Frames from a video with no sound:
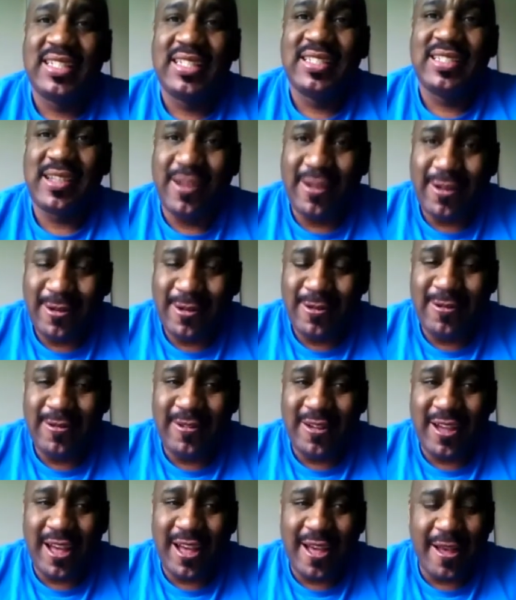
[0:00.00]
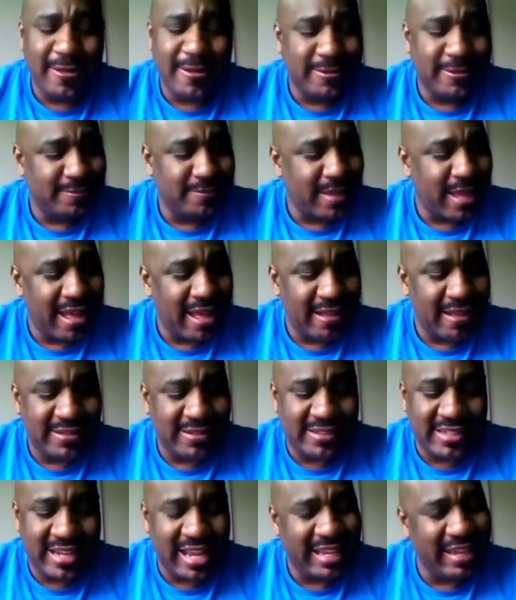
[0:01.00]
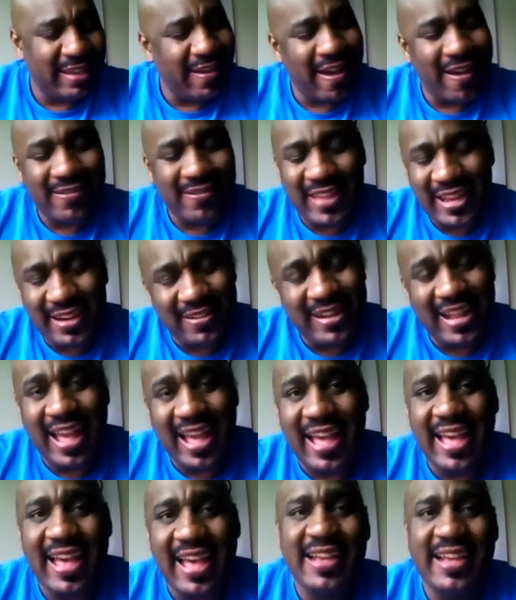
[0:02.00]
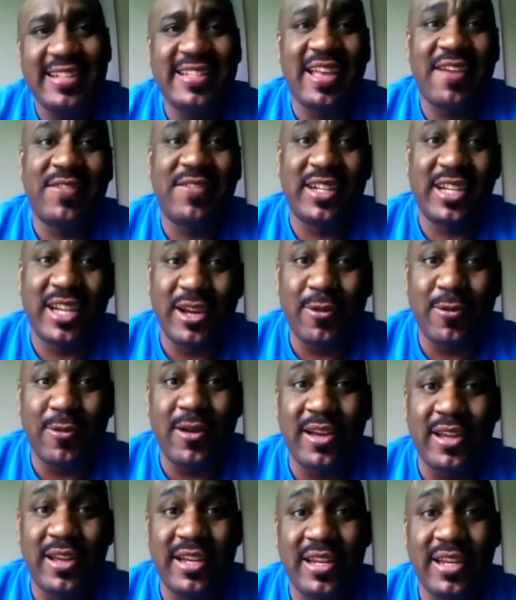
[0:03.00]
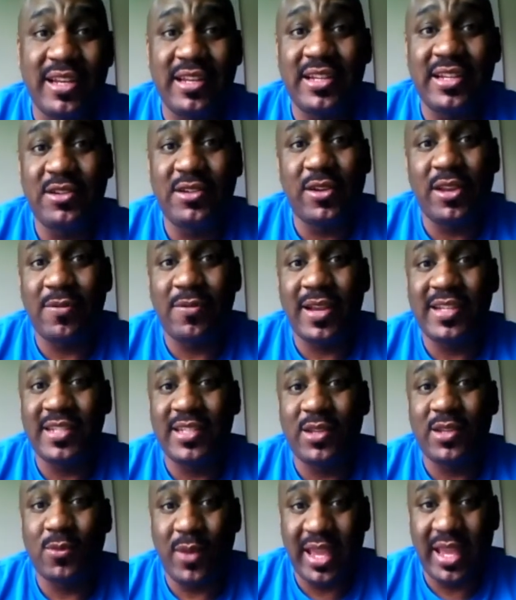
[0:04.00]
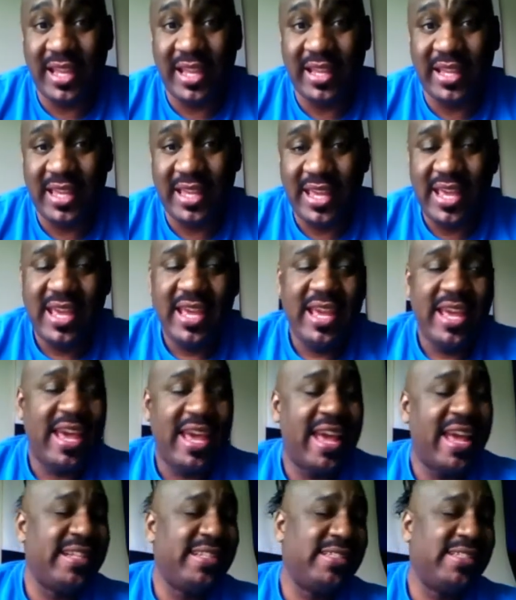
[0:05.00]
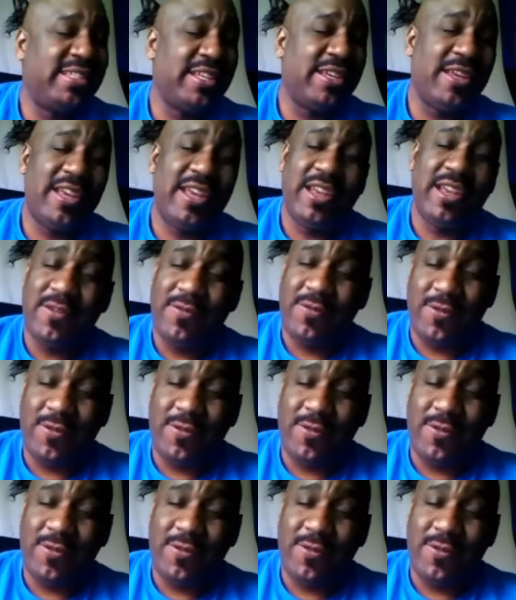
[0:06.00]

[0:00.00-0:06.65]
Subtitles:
So, I'll check you out later, guys. Have a good one. Enjoy the rest of the week. and see you